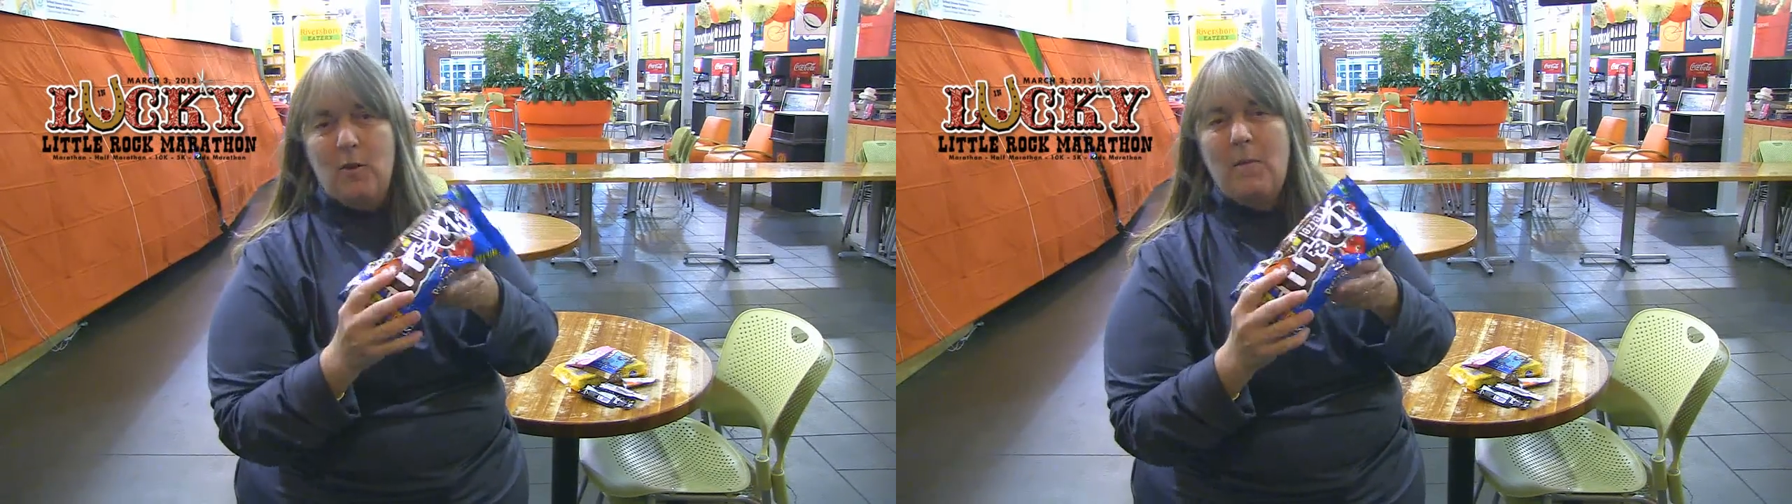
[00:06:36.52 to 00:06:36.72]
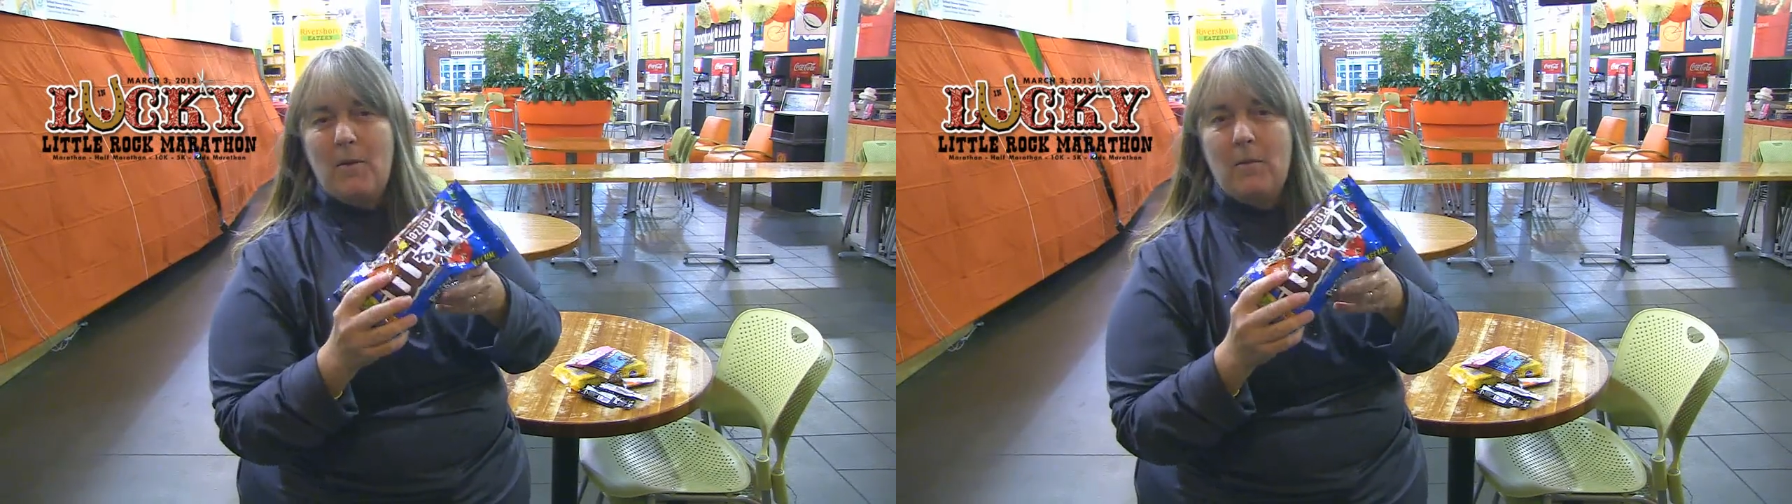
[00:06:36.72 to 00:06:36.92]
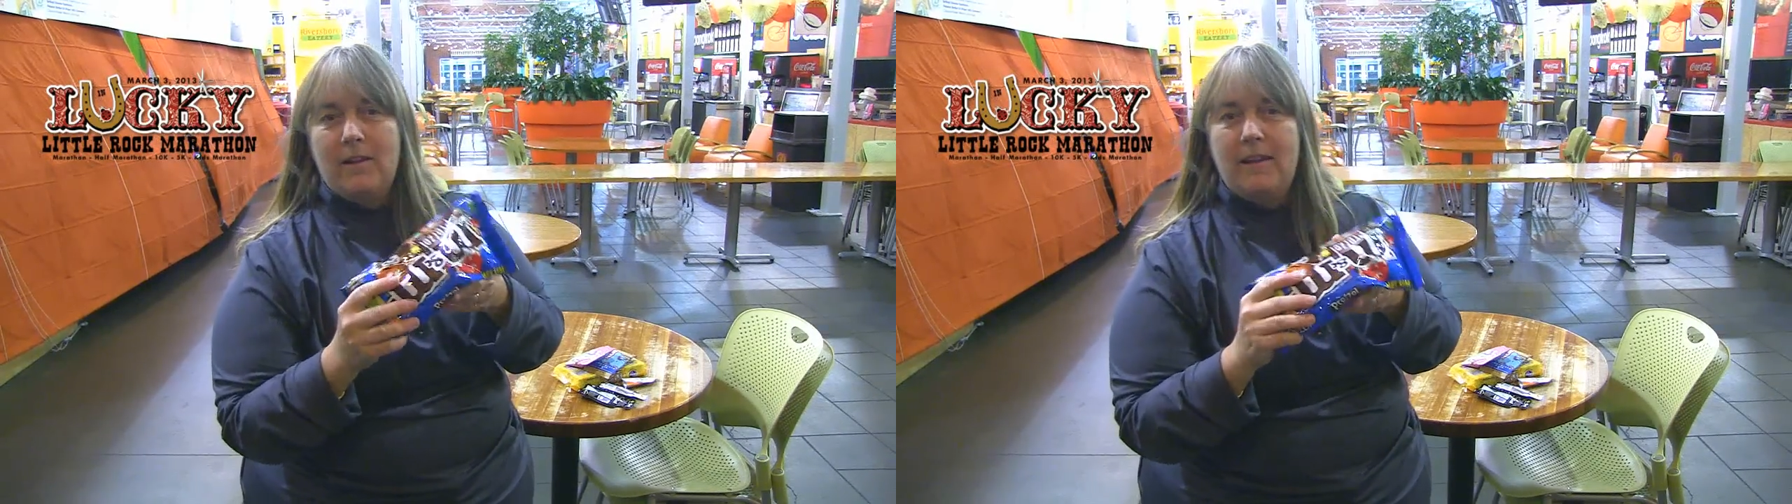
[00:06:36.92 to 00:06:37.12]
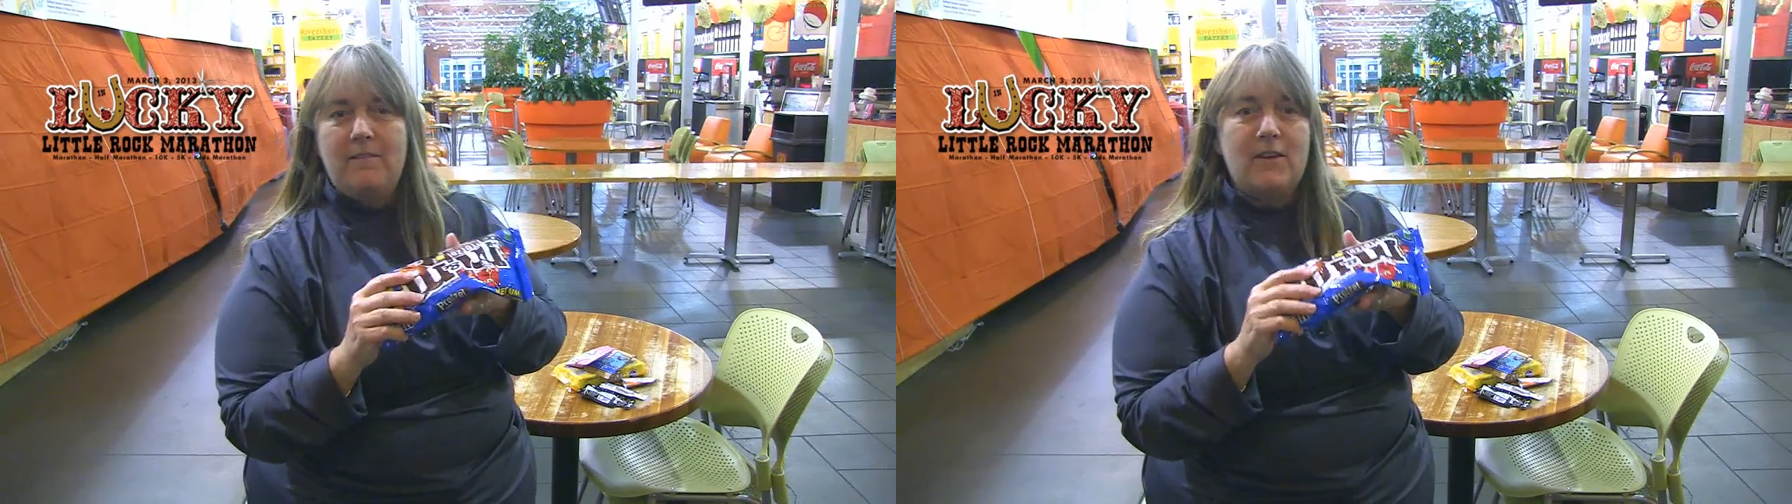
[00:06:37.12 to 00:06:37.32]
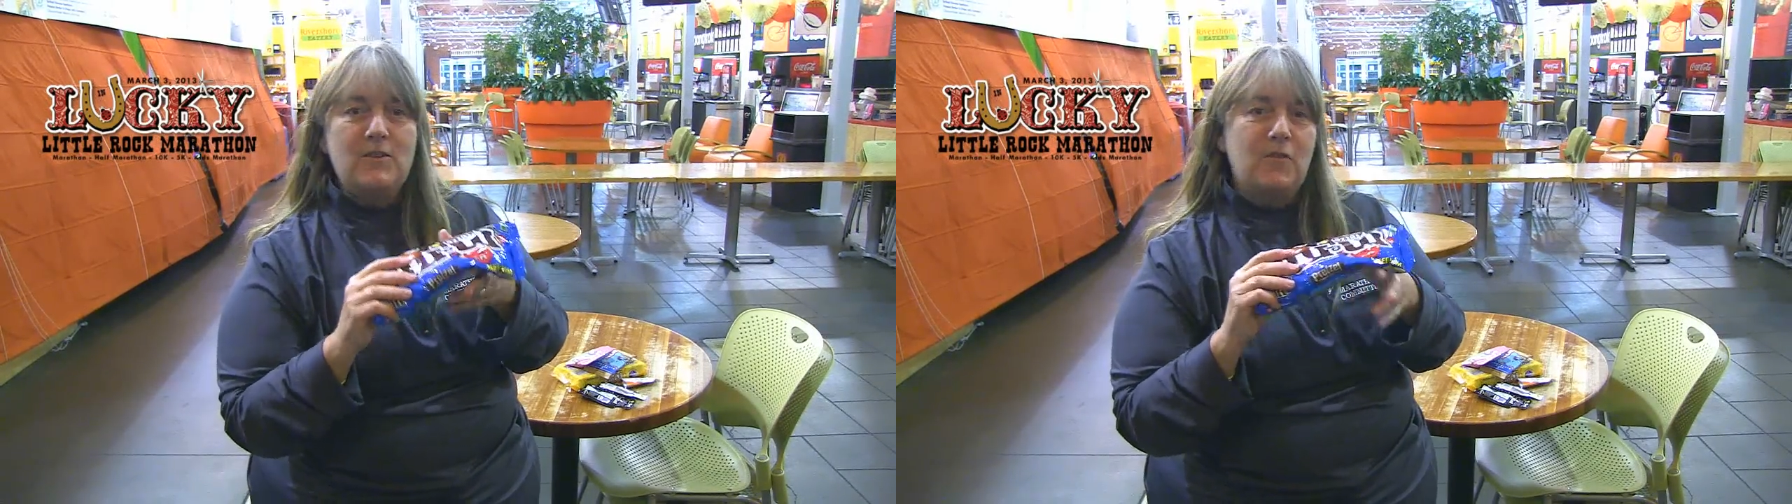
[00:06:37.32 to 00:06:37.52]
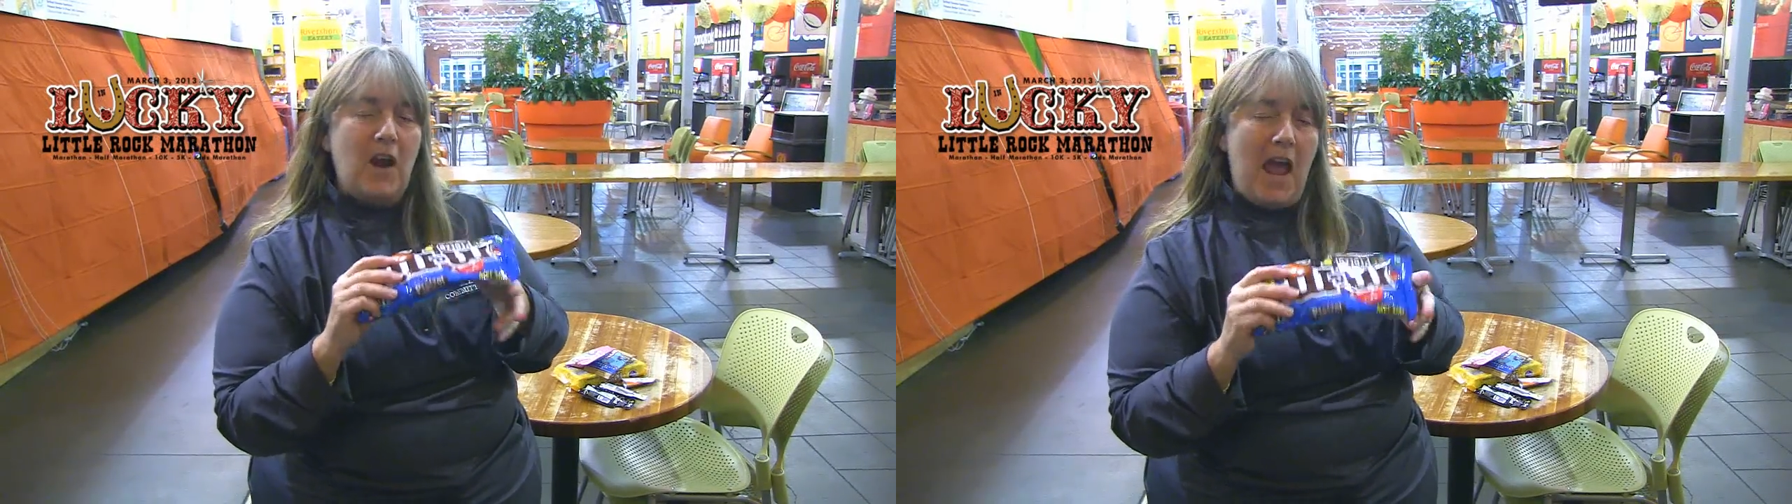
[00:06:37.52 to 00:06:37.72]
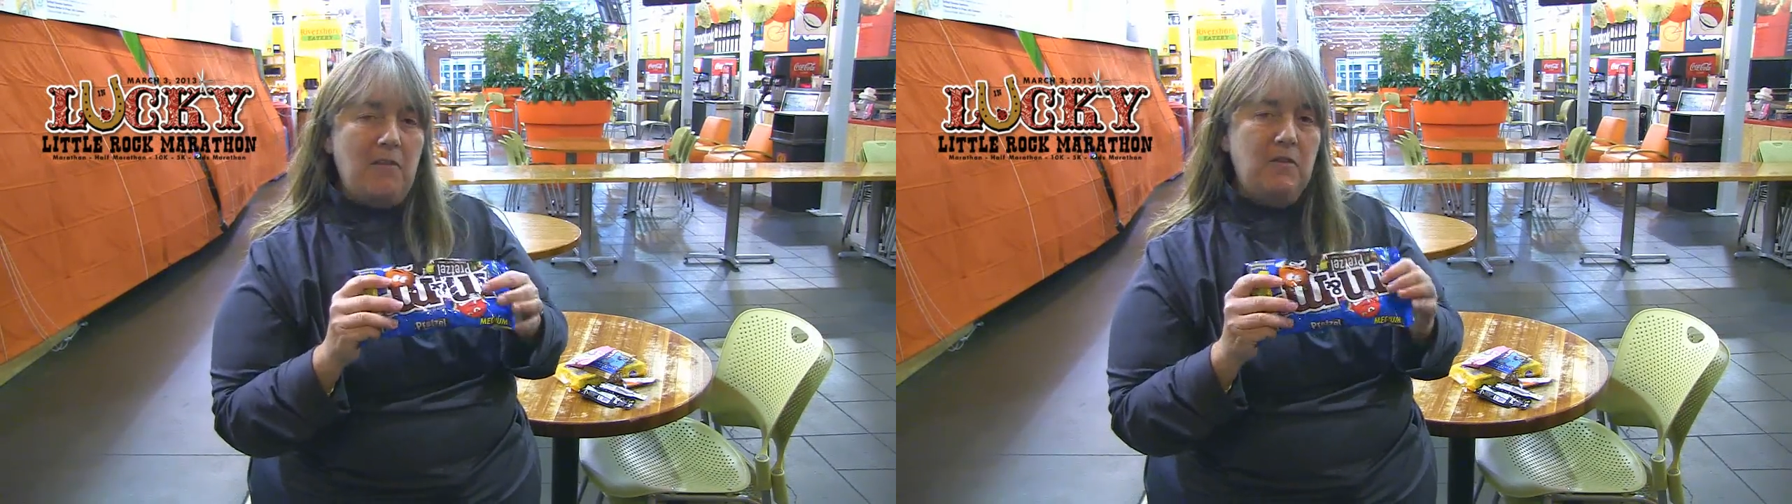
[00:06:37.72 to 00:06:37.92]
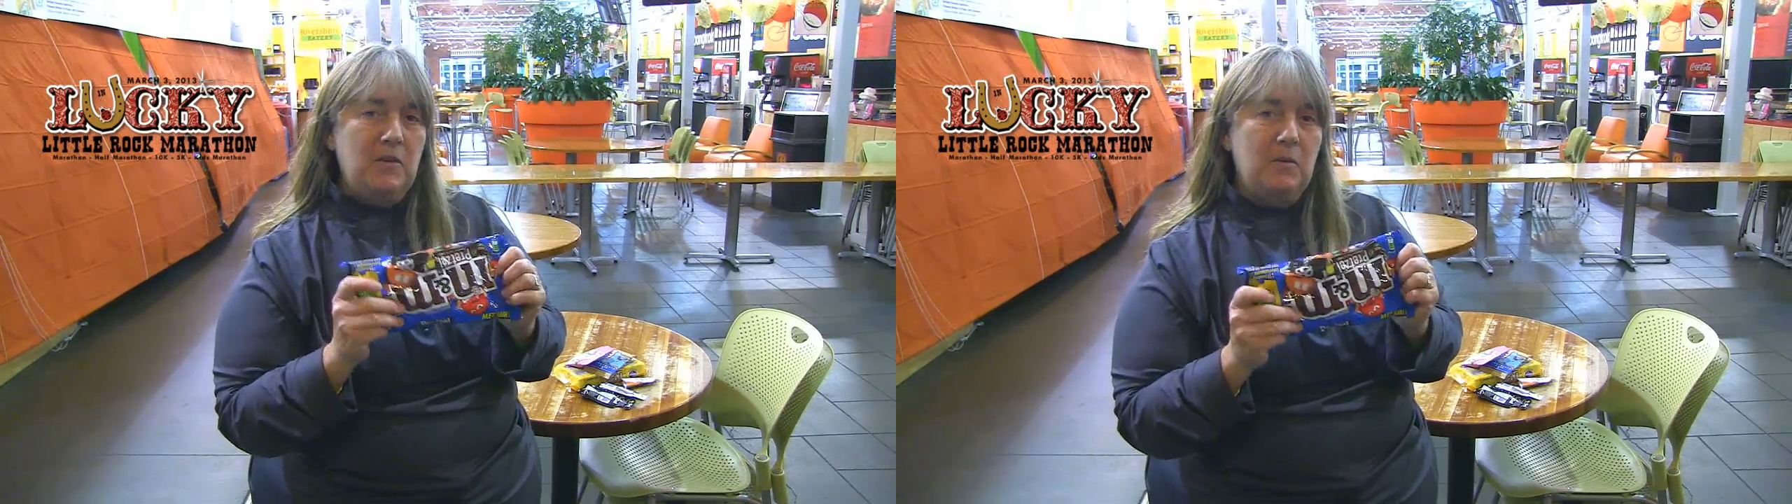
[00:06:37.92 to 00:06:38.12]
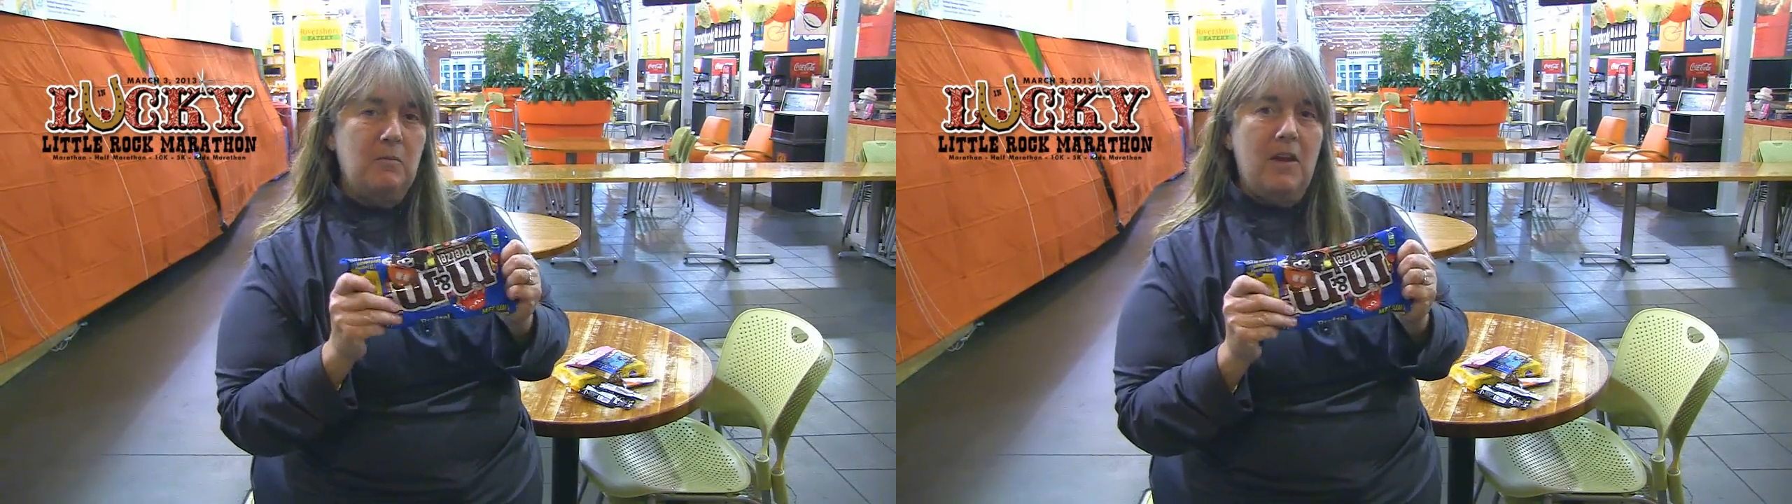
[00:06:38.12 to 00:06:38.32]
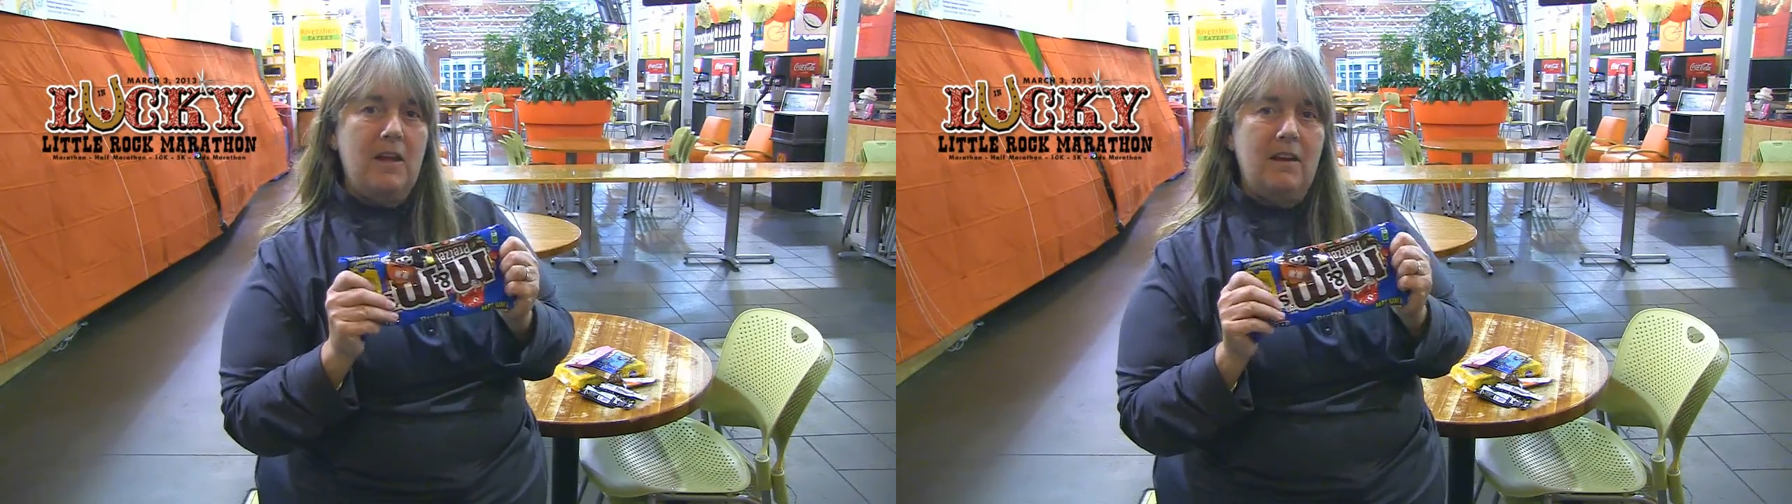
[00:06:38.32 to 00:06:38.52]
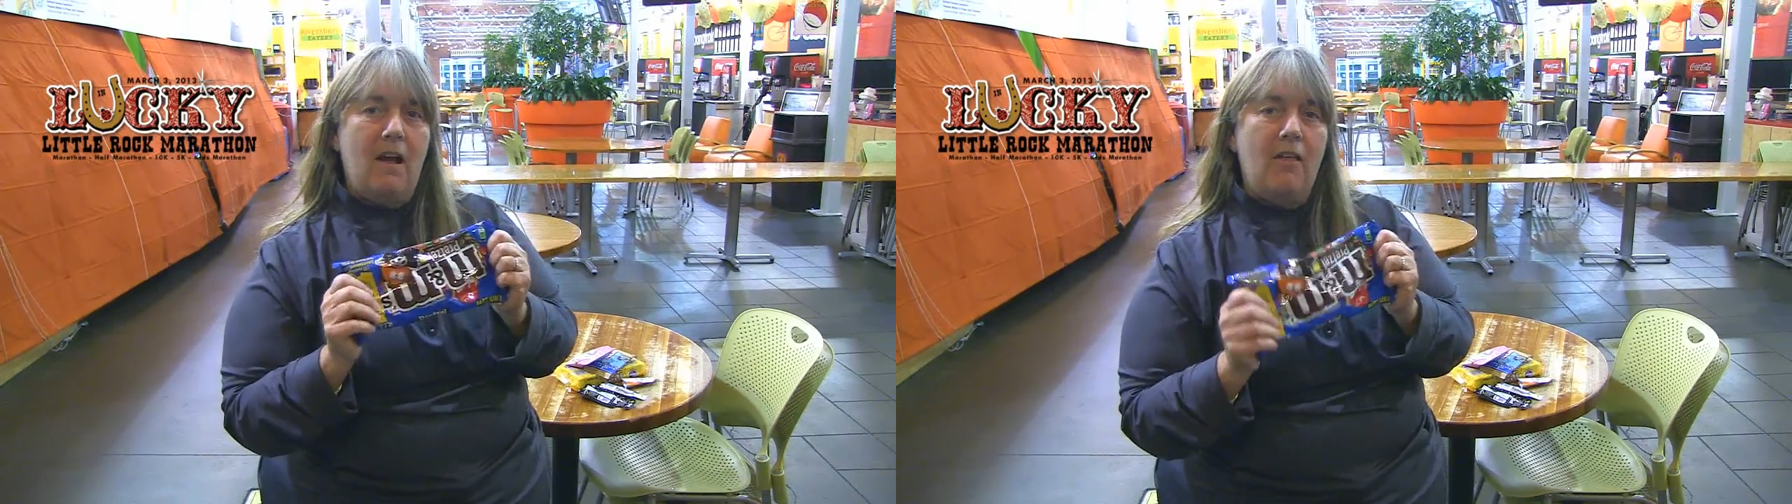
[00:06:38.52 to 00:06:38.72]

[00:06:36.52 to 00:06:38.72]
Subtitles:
You might want to leave those for after your run,